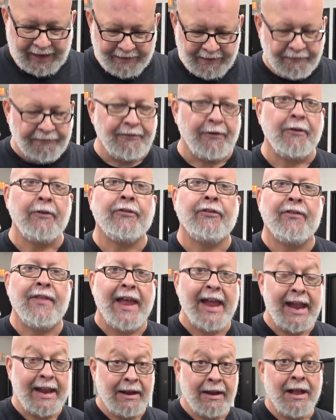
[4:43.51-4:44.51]
And the first
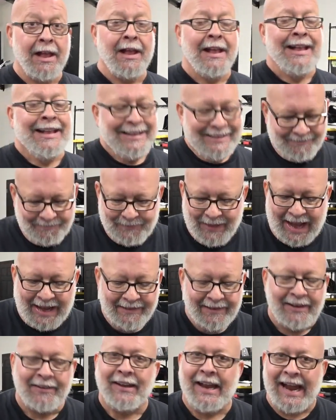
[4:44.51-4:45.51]
thing,
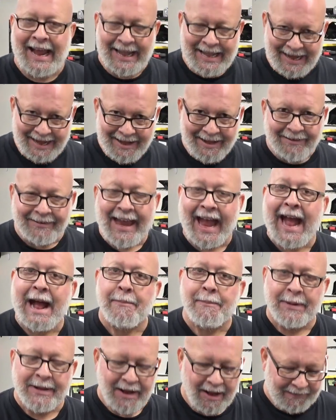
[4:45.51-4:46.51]
and it has
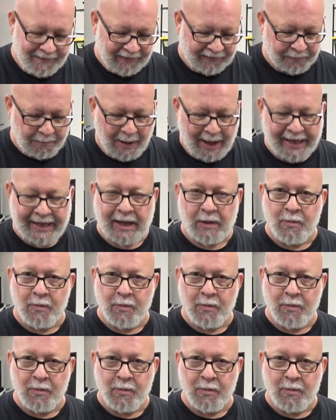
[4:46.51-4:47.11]
happened on this bike,